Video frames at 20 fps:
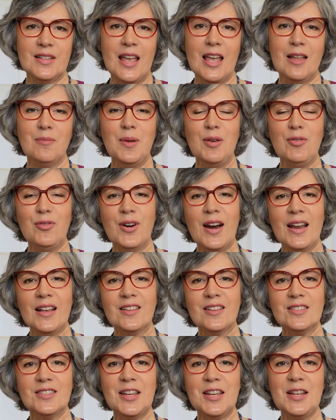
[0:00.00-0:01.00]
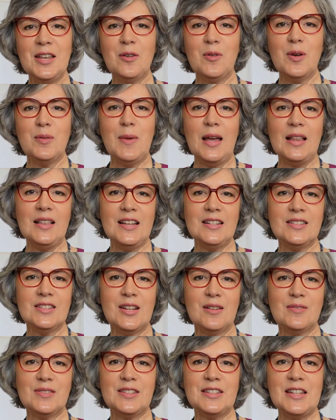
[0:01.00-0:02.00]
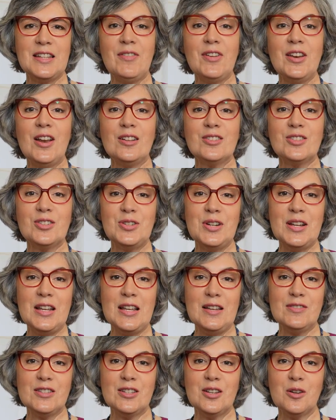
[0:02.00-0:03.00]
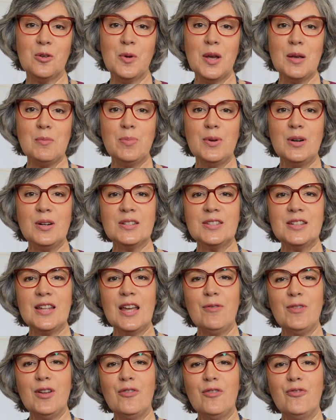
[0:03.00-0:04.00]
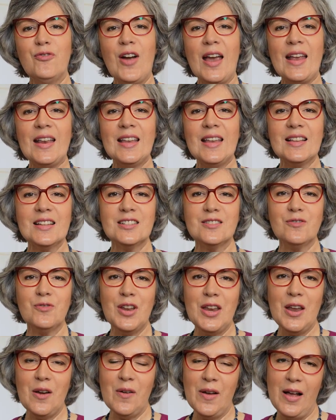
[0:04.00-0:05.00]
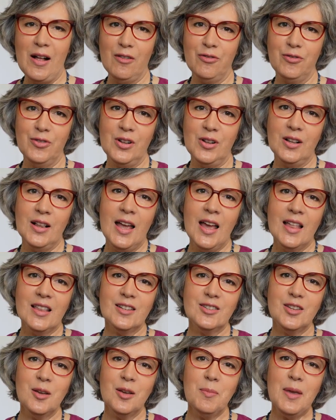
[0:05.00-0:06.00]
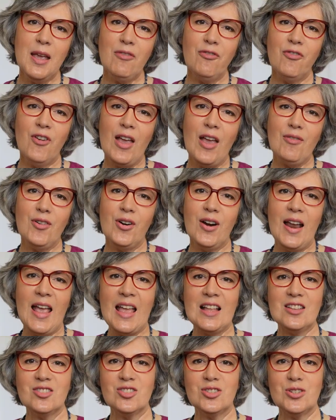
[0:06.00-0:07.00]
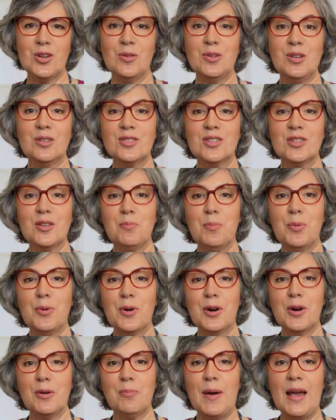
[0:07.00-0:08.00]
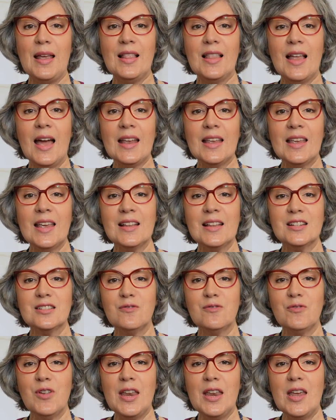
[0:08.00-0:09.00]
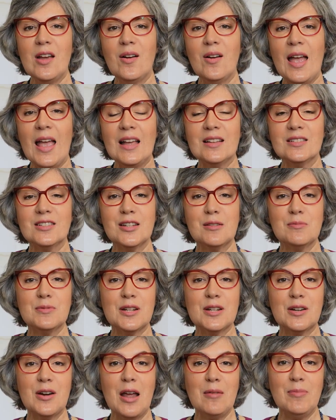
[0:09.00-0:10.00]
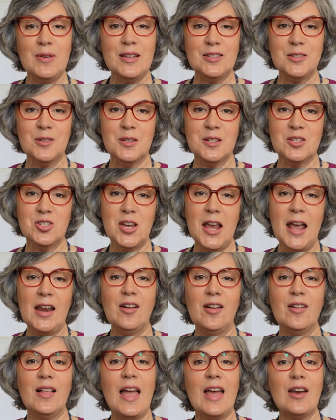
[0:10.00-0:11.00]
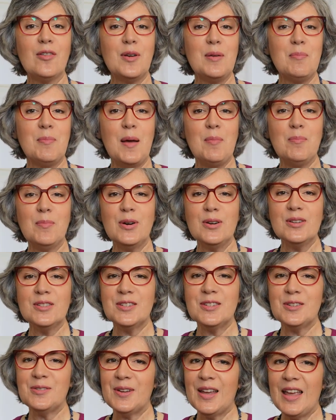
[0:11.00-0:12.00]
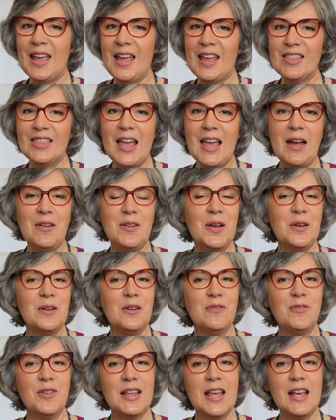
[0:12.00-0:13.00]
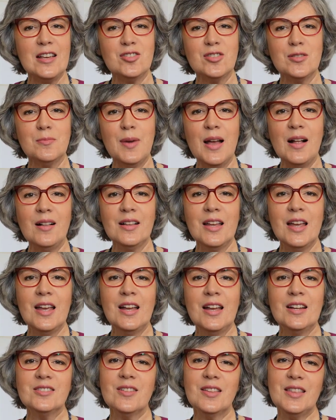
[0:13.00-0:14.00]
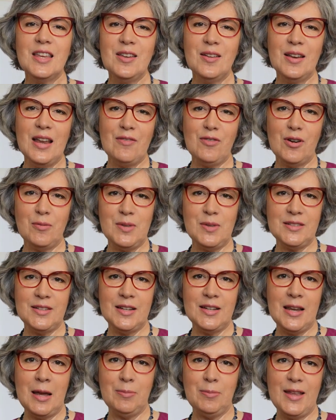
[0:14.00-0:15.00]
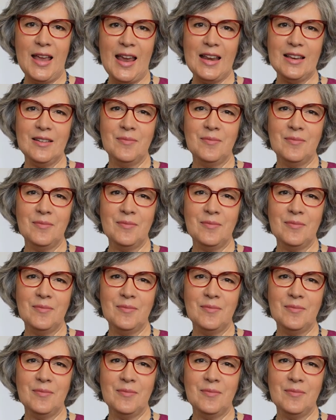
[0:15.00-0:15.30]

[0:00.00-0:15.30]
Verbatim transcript: And before I continue with my list of 7 alternatives to QuickBooks, if you're finding this video helpful, then do me a favor and show your support by liking this video and subscribing to the channel and remember to hit that notification bell so that you never miss an update.